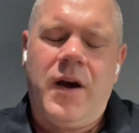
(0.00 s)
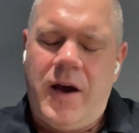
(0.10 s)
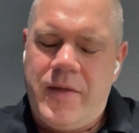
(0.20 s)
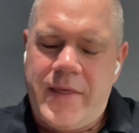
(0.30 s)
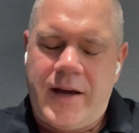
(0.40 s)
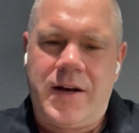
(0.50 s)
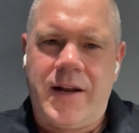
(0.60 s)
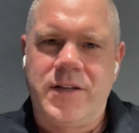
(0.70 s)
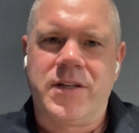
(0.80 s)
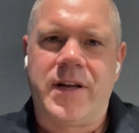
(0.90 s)
And then
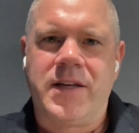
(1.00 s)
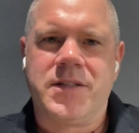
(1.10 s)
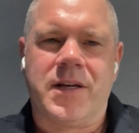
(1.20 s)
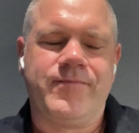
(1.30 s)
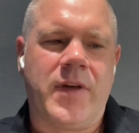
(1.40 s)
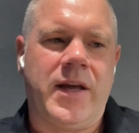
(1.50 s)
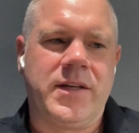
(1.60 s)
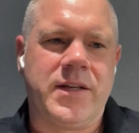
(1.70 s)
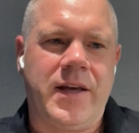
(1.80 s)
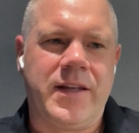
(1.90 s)
cleanse your data.
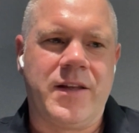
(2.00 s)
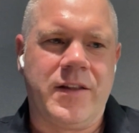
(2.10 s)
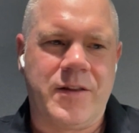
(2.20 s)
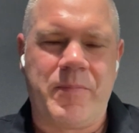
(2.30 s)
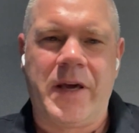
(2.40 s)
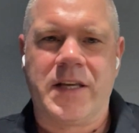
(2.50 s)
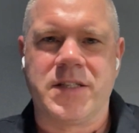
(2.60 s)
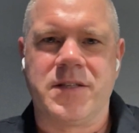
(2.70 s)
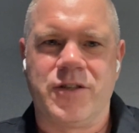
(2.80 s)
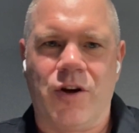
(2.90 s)
And the
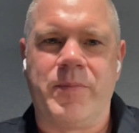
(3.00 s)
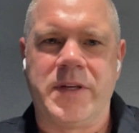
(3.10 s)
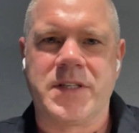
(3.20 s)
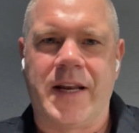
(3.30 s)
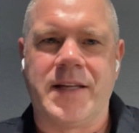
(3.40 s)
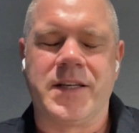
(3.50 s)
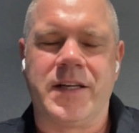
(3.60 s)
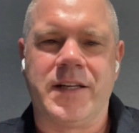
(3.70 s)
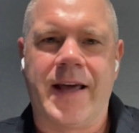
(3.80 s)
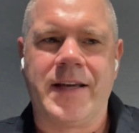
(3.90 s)
biggest job is
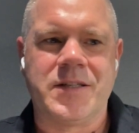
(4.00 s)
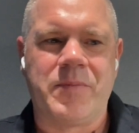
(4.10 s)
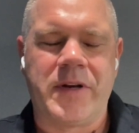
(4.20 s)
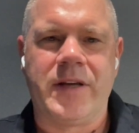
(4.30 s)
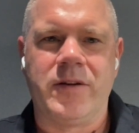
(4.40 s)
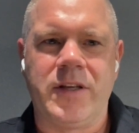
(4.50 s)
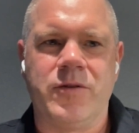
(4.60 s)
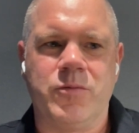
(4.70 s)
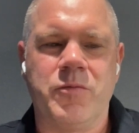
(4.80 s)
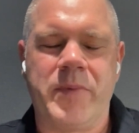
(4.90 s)
cleansing your data, but
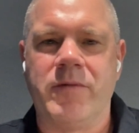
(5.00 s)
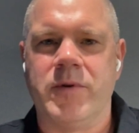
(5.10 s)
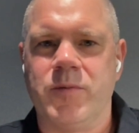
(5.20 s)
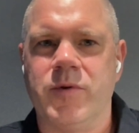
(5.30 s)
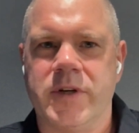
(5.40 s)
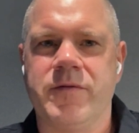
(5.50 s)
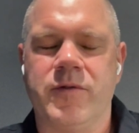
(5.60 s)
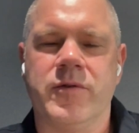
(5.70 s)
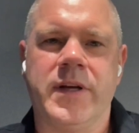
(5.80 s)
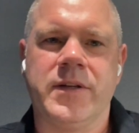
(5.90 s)
you will be rewarded
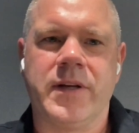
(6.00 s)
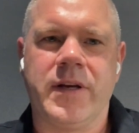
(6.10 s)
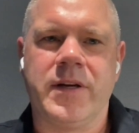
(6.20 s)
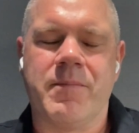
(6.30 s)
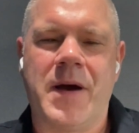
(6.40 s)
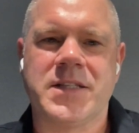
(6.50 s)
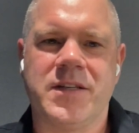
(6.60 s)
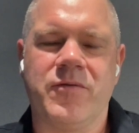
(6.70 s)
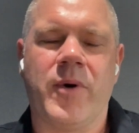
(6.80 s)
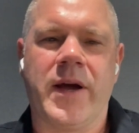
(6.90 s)
for it in a
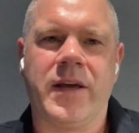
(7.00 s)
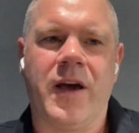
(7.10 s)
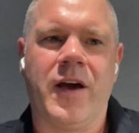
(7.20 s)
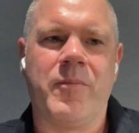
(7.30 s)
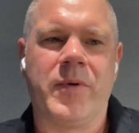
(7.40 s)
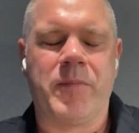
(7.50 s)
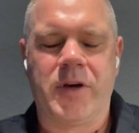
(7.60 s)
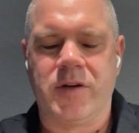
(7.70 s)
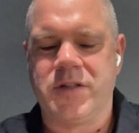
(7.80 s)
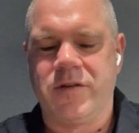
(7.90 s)
massive way
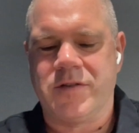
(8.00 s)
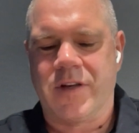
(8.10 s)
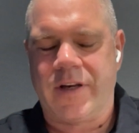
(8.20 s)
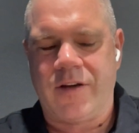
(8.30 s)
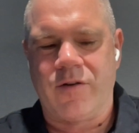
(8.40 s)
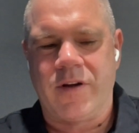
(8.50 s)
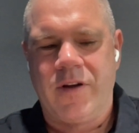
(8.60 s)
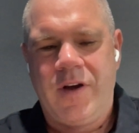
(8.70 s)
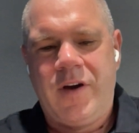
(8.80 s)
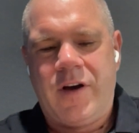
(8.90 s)
because you've suddenly got
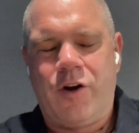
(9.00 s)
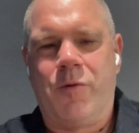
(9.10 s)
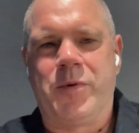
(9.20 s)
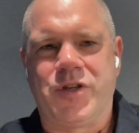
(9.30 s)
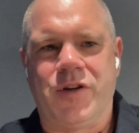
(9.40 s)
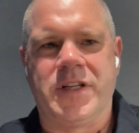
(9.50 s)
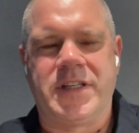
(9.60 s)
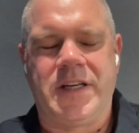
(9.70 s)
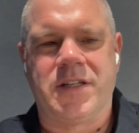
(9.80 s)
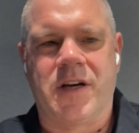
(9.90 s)
an
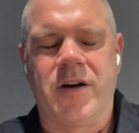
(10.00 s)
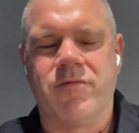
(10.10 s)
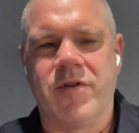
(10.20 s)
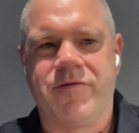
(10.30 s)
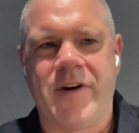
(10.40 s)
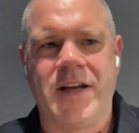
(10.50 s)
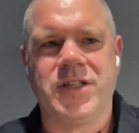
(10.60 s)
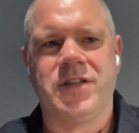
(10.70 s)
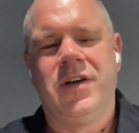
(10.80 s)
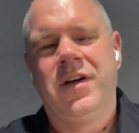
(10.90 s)
opportunity to kind of
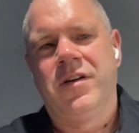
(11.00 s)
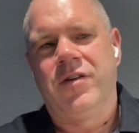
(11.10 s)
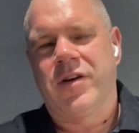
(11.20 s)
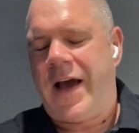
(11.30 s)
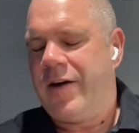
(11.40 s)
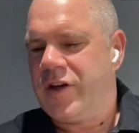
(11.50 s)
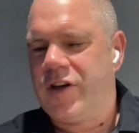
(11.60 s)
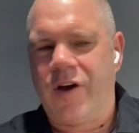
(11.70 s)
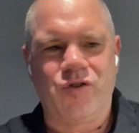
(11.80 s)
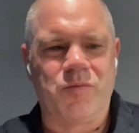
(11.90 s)
refresh, look at how you
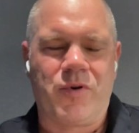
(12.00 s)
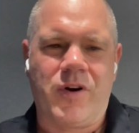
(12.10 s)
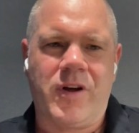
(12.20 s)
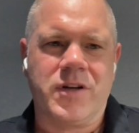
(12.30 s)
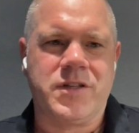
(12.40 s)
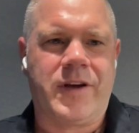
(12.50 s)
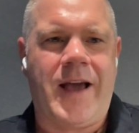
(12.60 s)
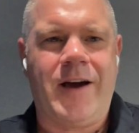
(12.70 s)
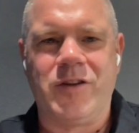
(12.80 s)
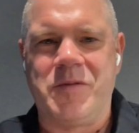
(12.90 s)
code your products, look
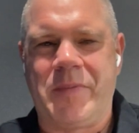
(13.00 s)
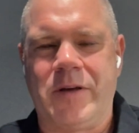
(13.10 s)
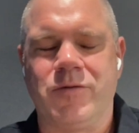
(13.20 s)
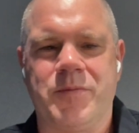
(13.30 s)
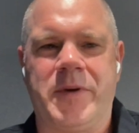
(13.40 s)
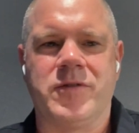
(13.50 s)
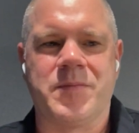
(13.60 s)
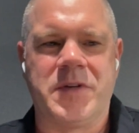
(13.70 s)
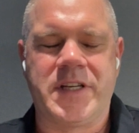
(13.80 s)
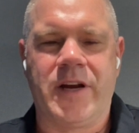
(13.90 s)
at how you build your bills
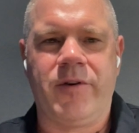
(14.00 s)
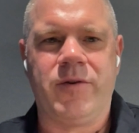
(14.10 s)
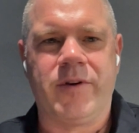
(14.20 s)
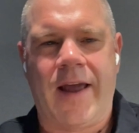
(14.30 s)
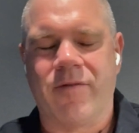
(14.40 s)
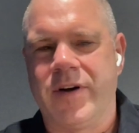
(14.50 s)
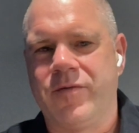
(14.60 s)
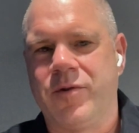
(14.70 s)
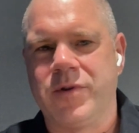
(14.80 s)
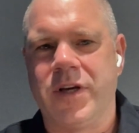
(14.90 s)
of material, getting rid
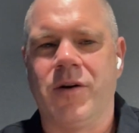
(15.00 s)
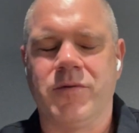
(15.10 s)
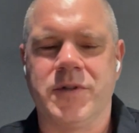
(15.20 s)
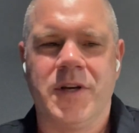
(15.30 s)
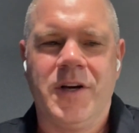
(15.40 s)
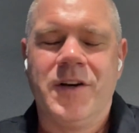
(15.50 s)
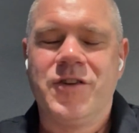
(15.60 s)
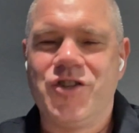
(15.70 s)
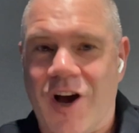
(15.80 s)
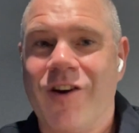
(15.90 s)
of all the old
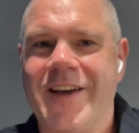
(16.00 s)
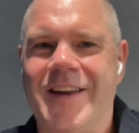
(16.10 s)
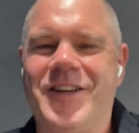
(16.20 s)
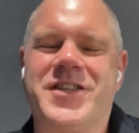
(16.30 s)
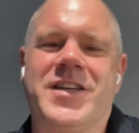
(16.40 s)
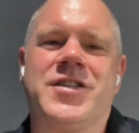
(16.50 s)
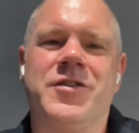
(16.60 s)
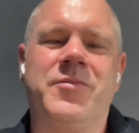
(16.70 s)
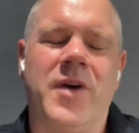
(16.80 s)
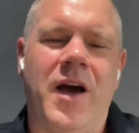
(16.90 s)
junk in your
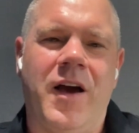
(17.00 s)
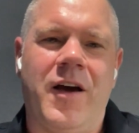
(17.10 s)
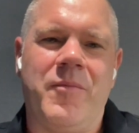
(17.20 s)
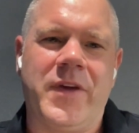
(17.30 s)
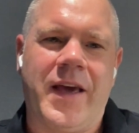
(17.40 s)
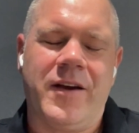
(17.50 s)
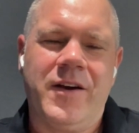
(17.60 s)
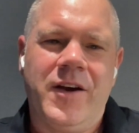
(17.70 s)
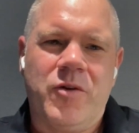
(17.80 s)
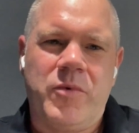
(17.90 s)
system.
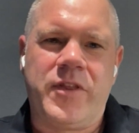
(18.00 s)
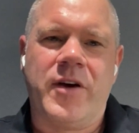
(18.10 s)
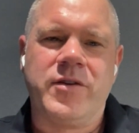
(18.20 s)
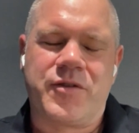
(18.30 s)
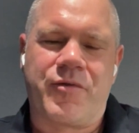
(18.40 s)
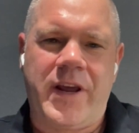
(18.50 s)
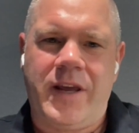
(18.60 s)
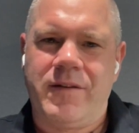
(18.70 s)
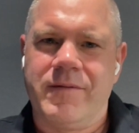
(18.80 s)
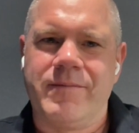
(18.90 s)
With those
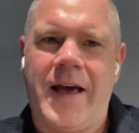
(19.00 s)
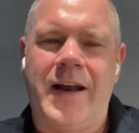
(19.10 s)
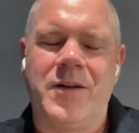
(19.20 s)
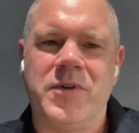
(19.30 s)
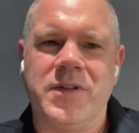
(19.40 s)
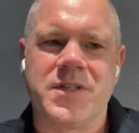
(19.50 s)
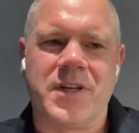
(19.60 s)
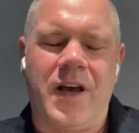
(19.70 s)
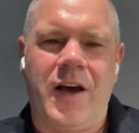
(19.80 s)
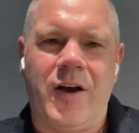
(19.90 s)
three elements,
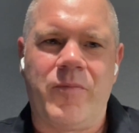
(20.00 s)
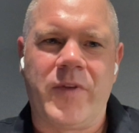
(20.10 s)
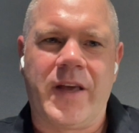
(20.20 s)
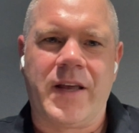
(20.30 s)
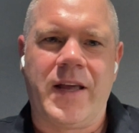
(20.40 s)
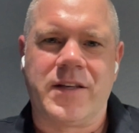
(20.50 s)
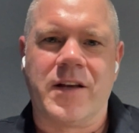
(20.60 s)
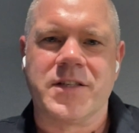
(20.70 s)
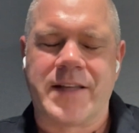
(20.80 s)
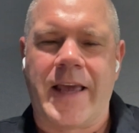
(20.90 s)
it
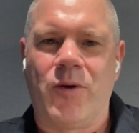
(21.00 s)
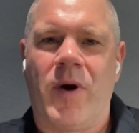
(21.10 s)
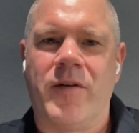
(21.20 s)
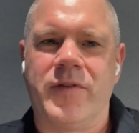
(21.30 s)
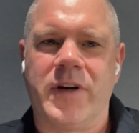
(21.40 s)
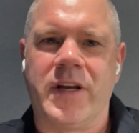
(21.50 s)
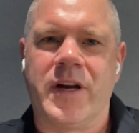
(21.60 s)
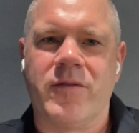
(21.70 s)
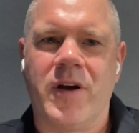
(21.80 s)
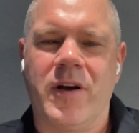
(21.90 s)
does set you up for
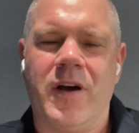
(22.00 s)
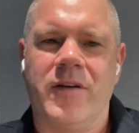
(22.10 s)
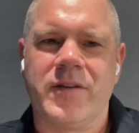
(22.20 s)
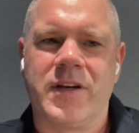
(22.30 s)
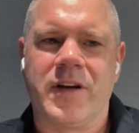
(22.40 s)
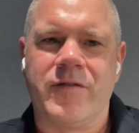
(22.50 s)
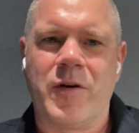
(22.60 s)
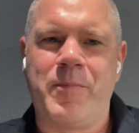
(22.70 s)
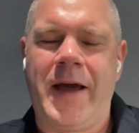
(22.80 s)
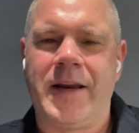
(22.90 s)
a kind of
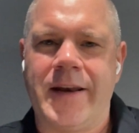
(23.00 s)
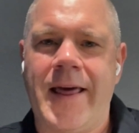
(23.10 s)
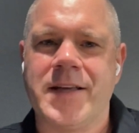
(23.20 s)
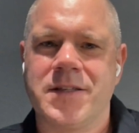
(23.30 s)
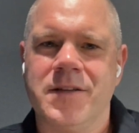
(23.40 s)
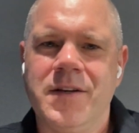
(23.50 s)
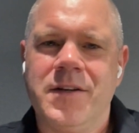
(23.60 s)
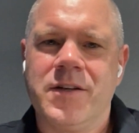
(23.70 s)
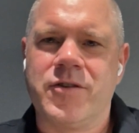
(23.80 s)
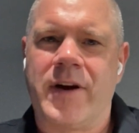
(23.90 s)
a painless
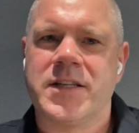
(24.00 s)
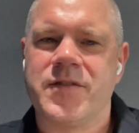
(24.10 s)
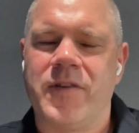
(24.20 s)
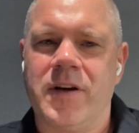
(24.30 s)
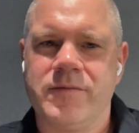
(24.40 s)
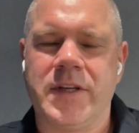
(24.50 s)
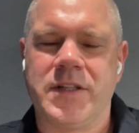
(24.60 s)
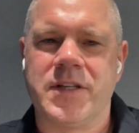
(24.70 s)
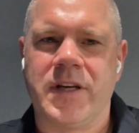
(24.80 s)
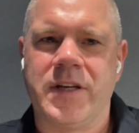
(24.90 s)
transfer
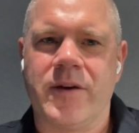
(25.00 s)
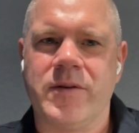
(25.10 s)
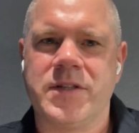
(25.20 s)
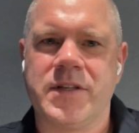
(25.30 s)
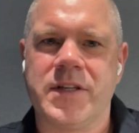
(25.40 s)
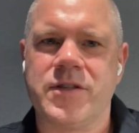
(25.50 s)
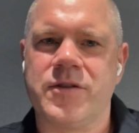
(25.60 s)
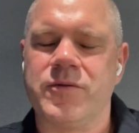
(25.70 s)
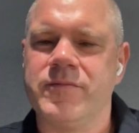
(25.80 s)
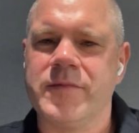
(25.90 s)
into
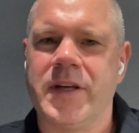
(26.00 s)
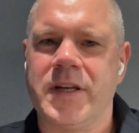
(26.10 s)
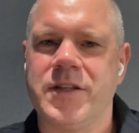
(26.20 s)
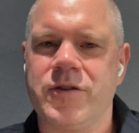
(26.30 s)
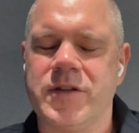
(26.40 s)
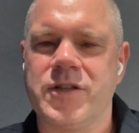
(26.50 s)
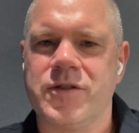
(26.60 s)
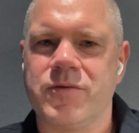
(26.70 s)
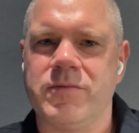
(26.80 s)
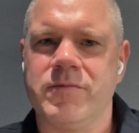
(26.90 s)
your
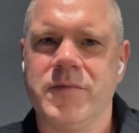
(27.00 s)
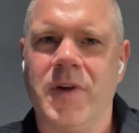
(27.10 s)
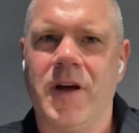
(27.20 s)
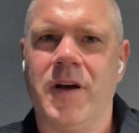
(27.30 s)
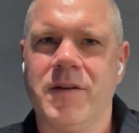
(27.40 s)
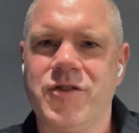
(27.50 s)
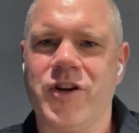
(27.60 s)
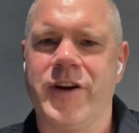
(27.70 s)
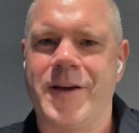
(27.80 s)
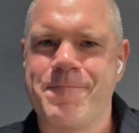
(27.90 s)
digital
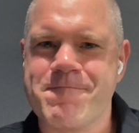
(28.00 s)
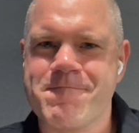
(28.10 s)
journey.